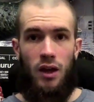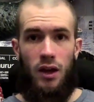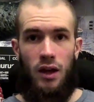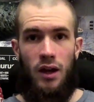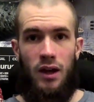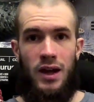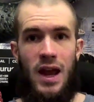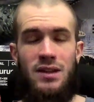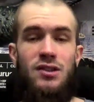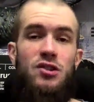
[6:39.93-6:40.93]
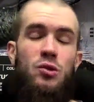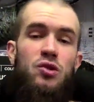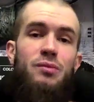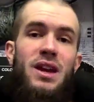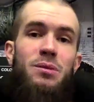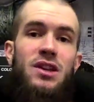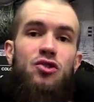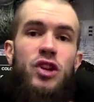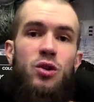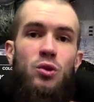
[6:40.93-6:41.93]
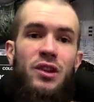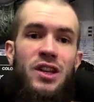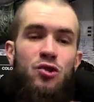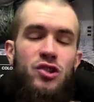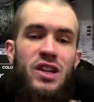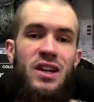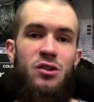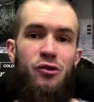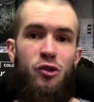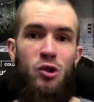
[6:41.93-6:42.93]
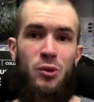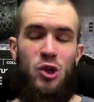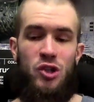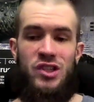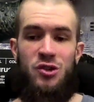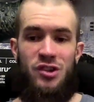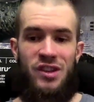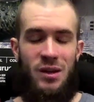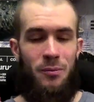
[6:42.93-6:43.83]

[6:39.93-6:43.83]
Acting schools may be in general an interesting idea for you because here's the thing.